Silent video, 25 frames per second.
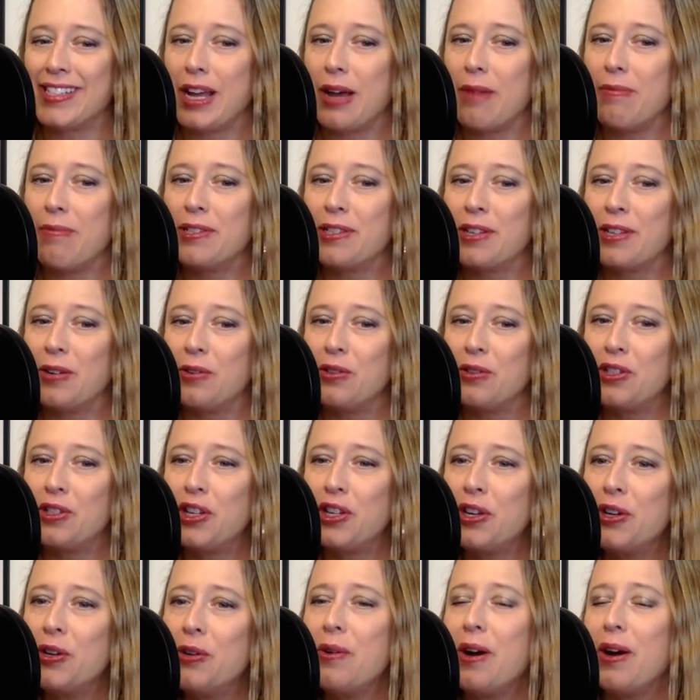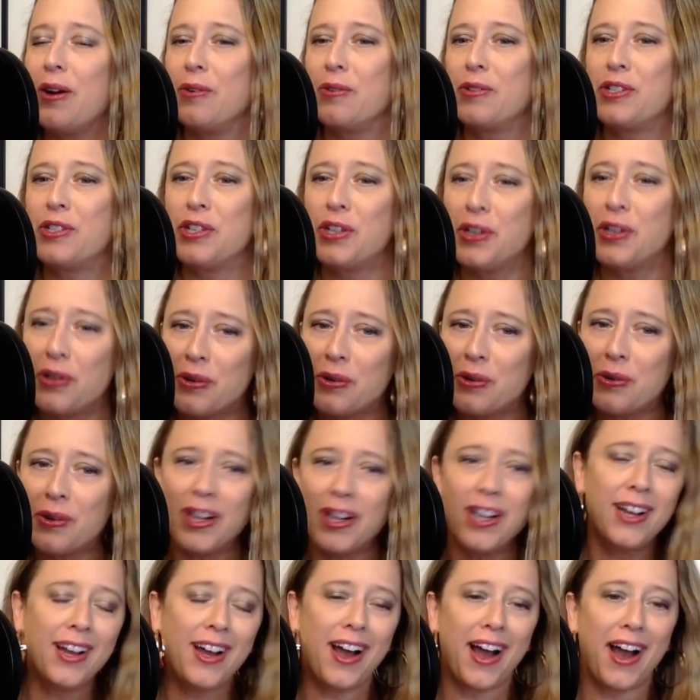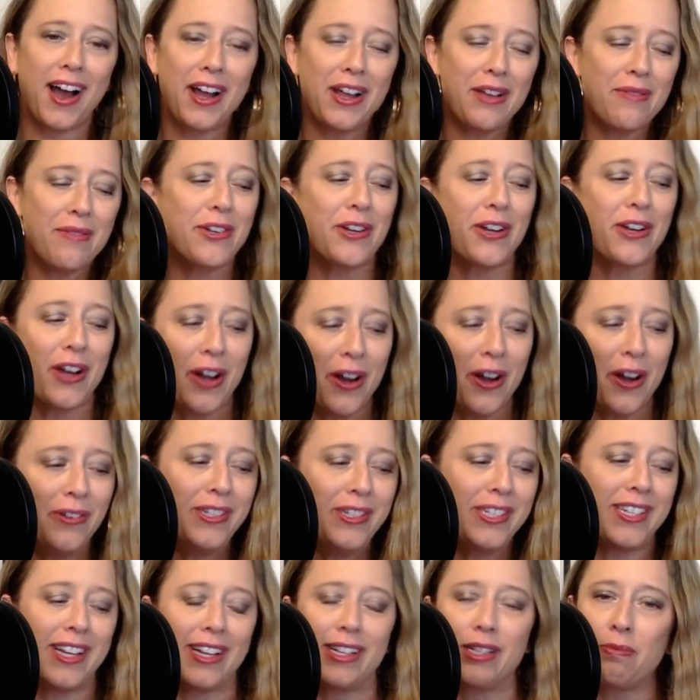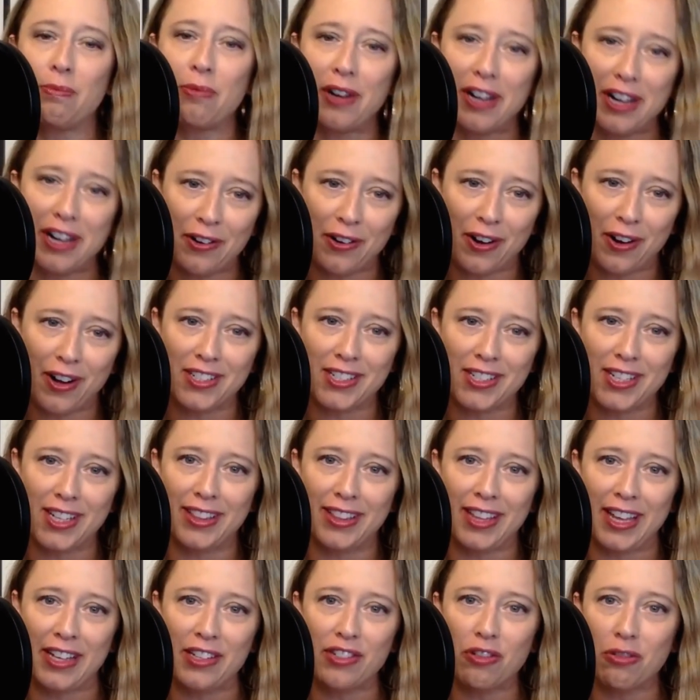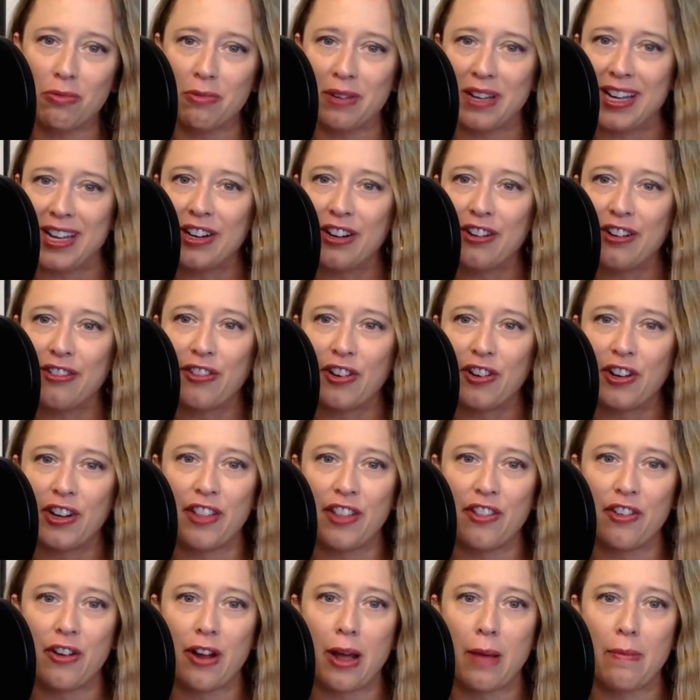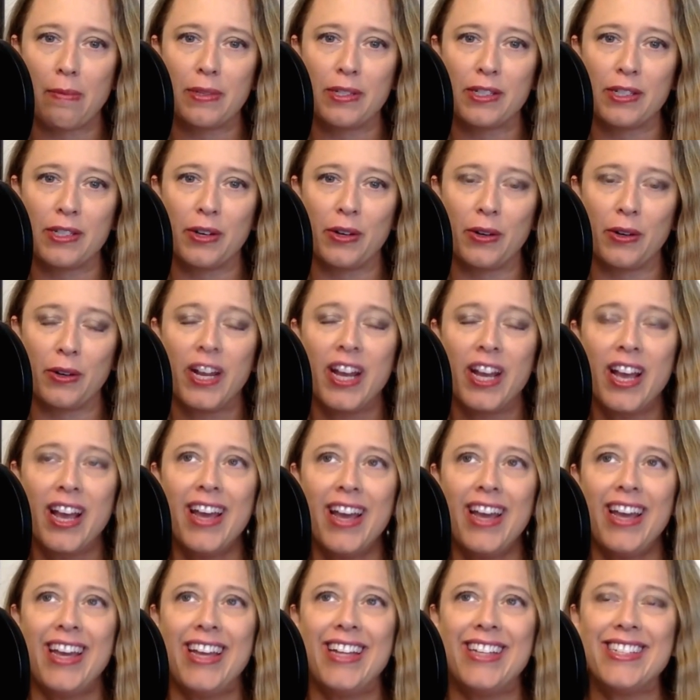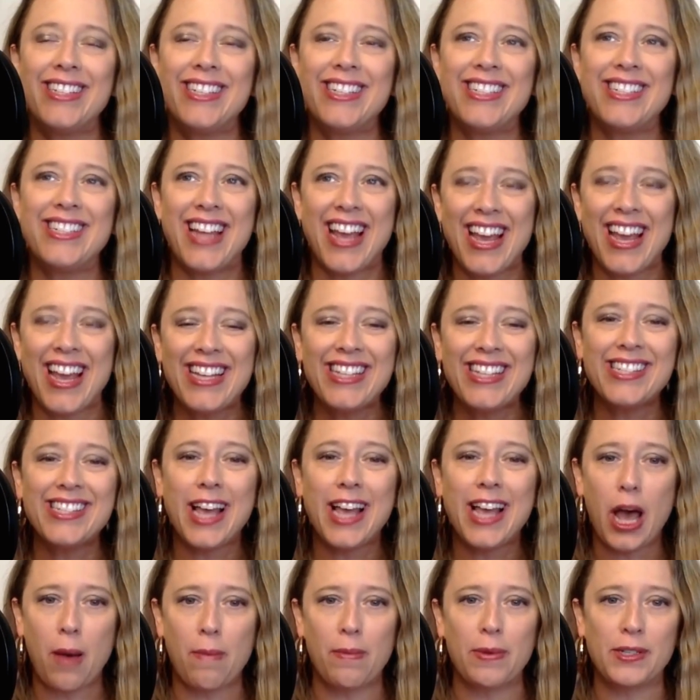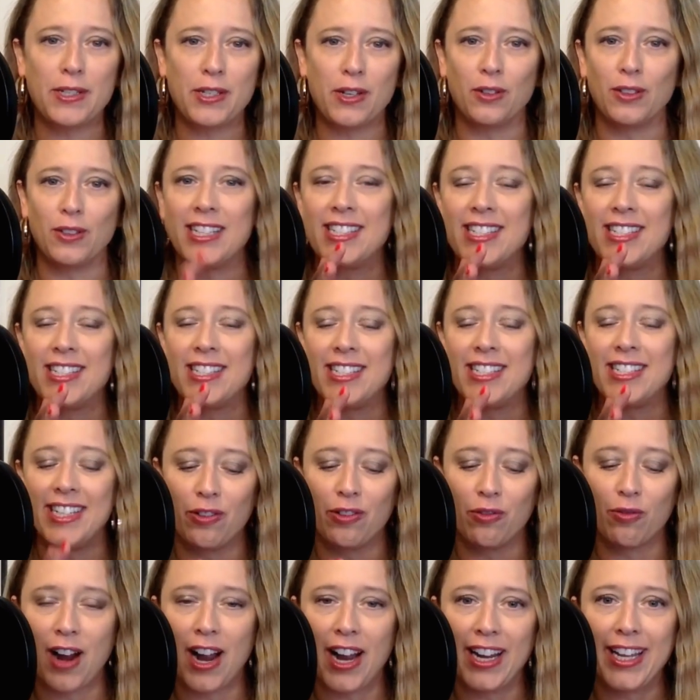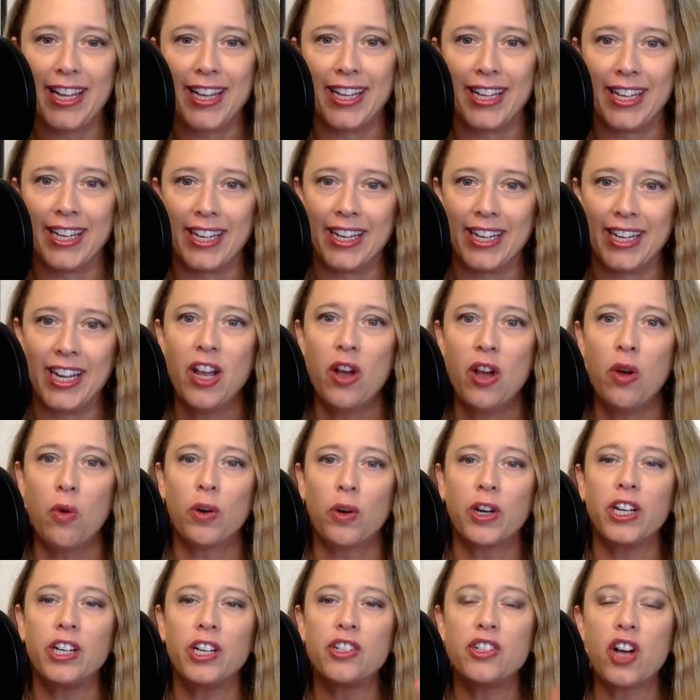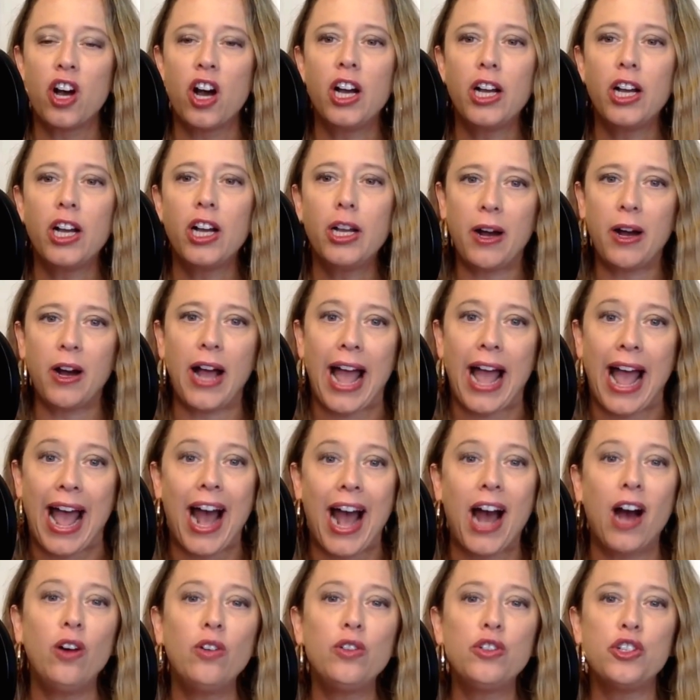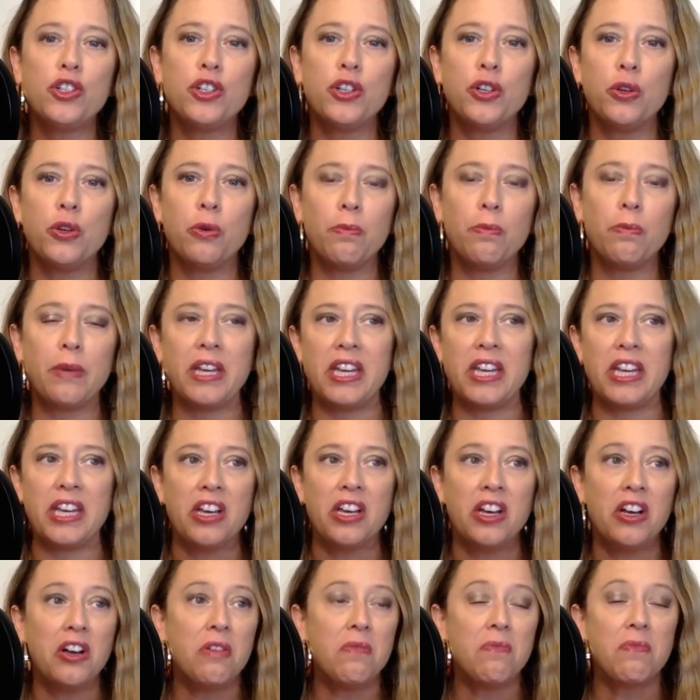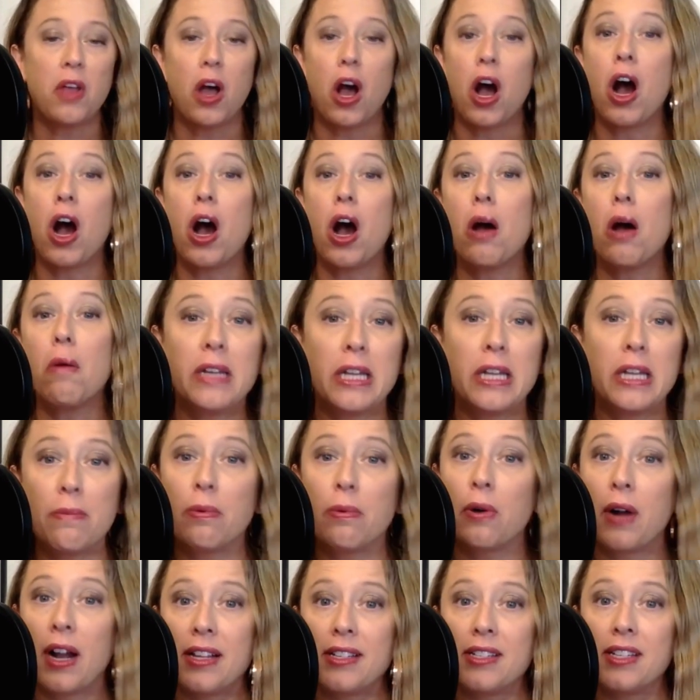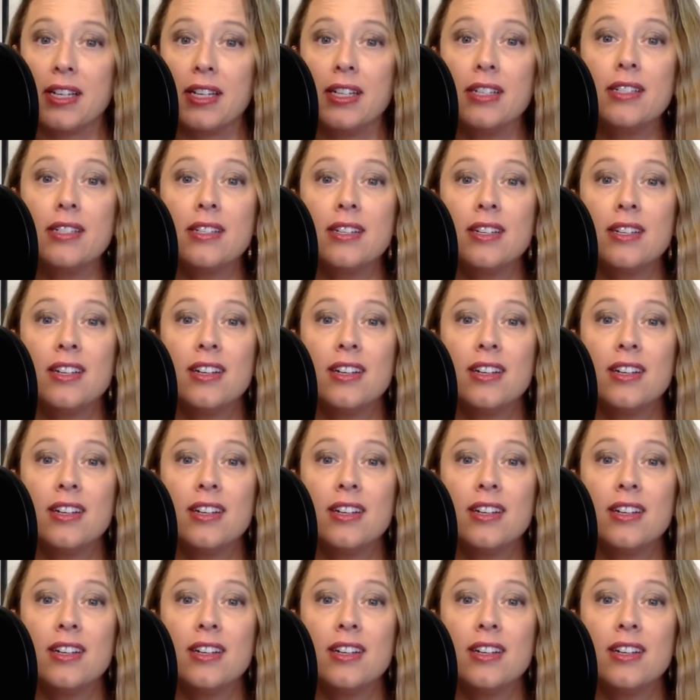episode 202. I am your hostess, Britney Crosson. Thanks for being here for another episode. In today's episode, let's dig right in. We're going to talk about how to be omnipresent,